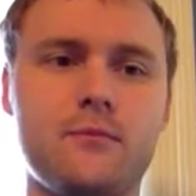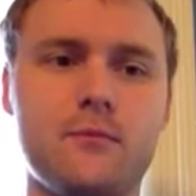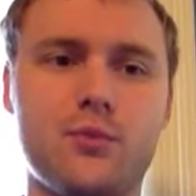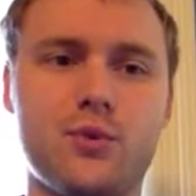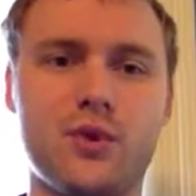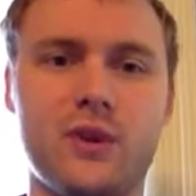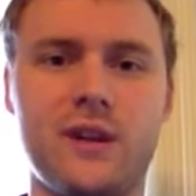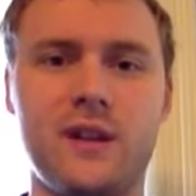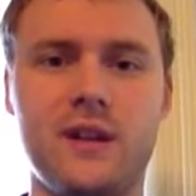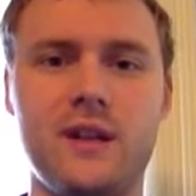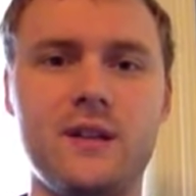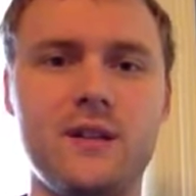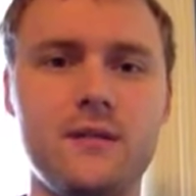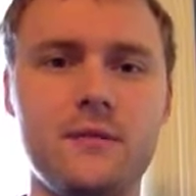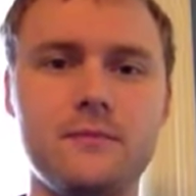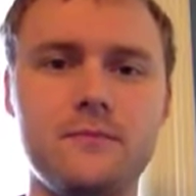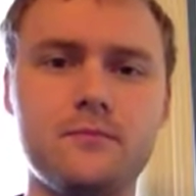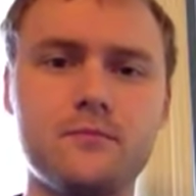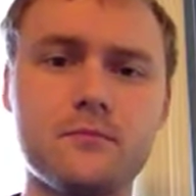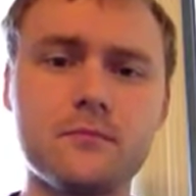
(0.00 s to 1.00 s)
printed,
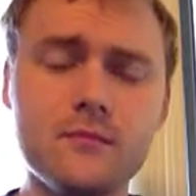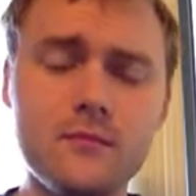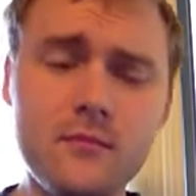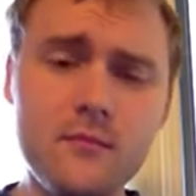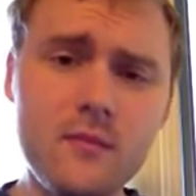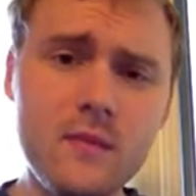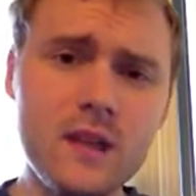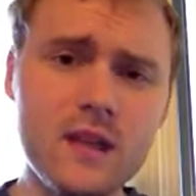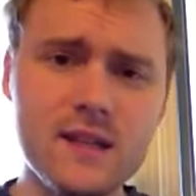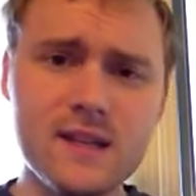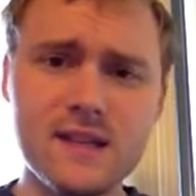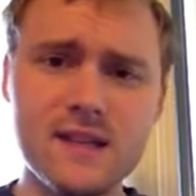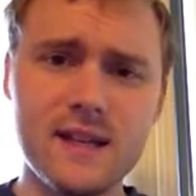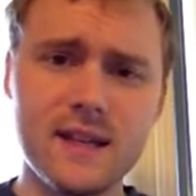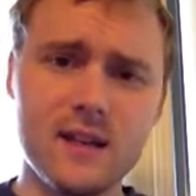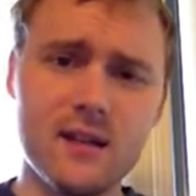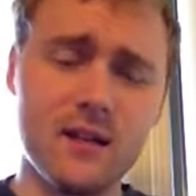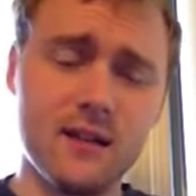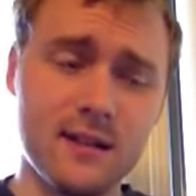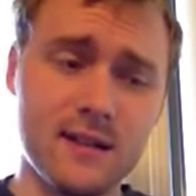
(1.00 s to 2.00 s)

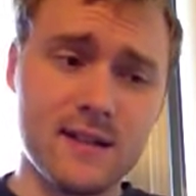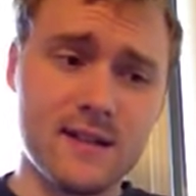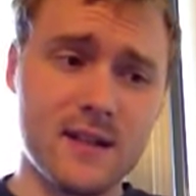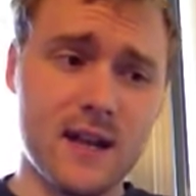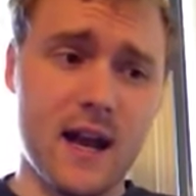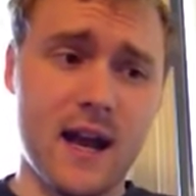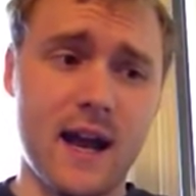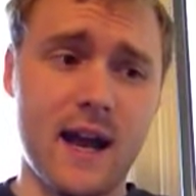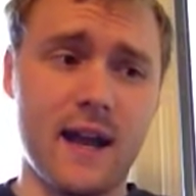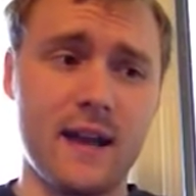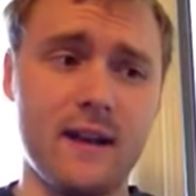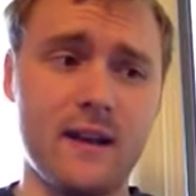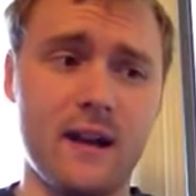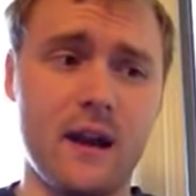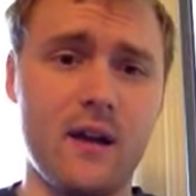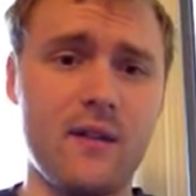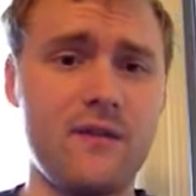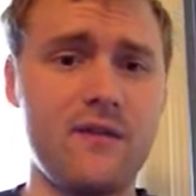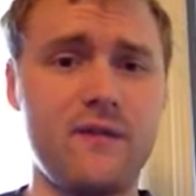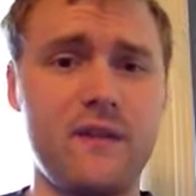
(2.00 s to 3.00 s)
stick it on the side.
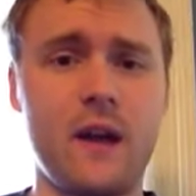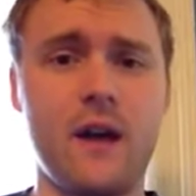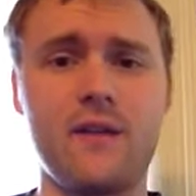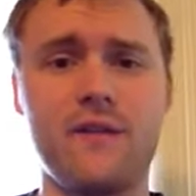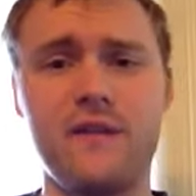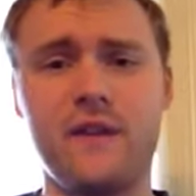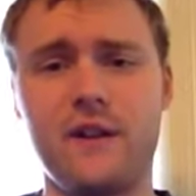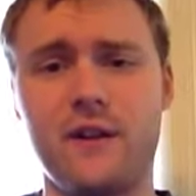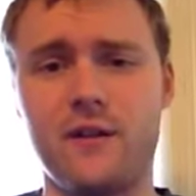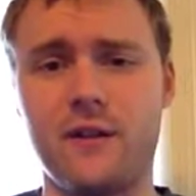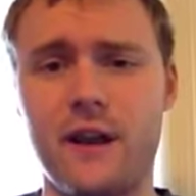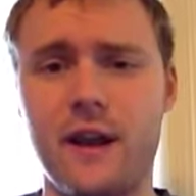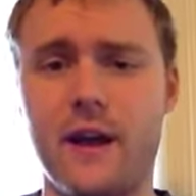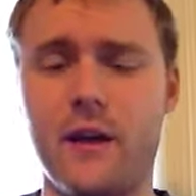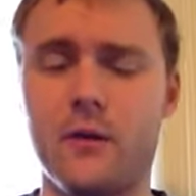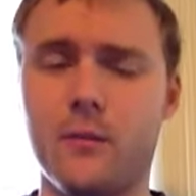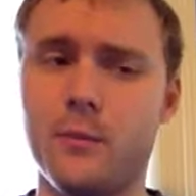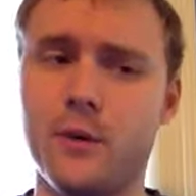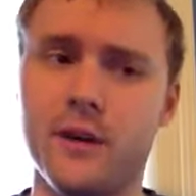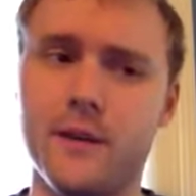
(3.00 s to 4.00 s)
I'll figure it
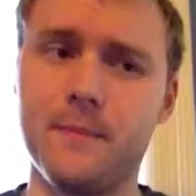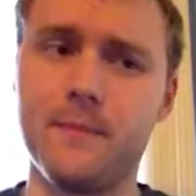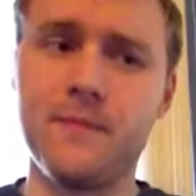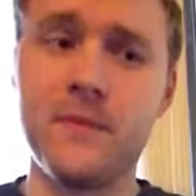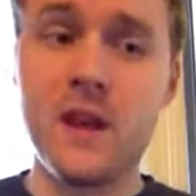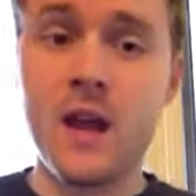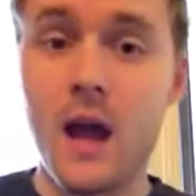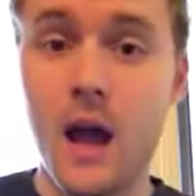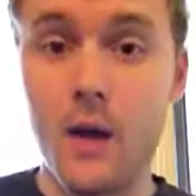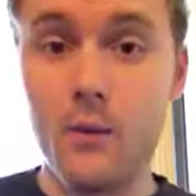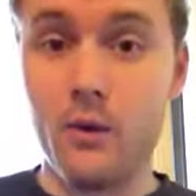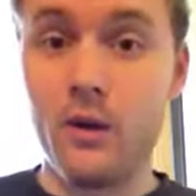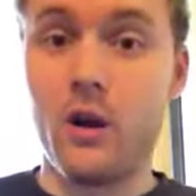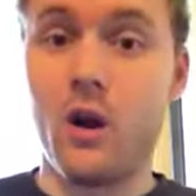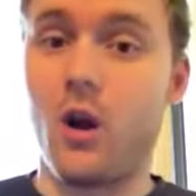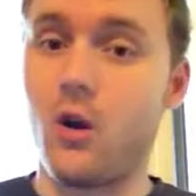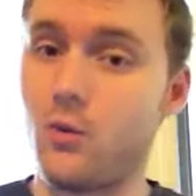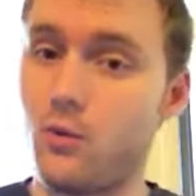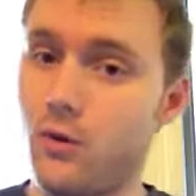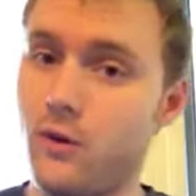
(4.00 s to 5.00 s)
out, but I want
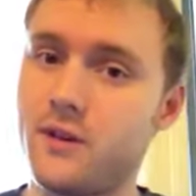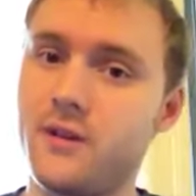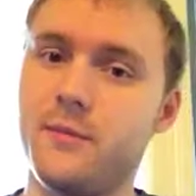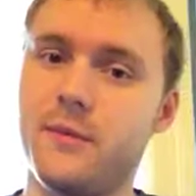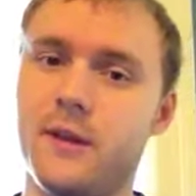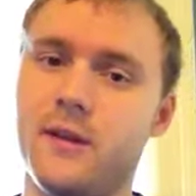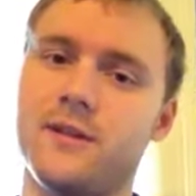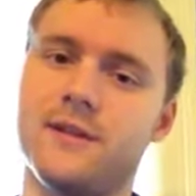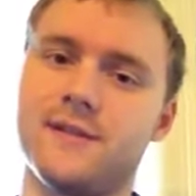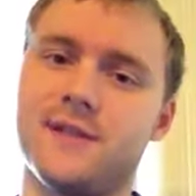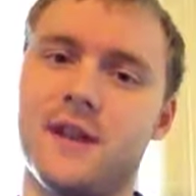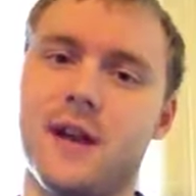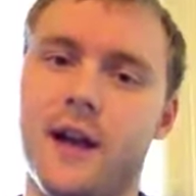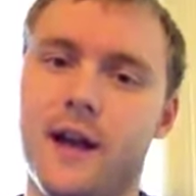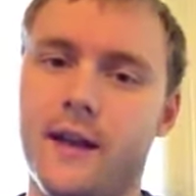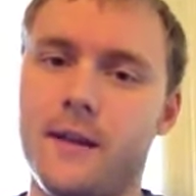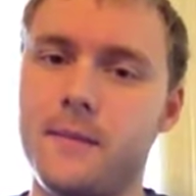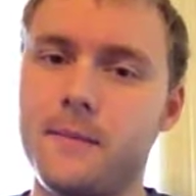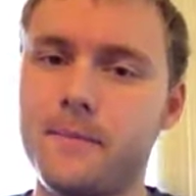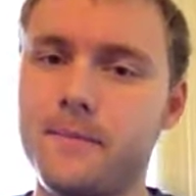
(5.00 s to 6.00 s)
artwork to be on the
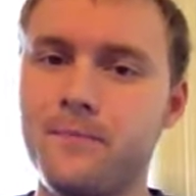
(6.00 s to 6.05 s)
side.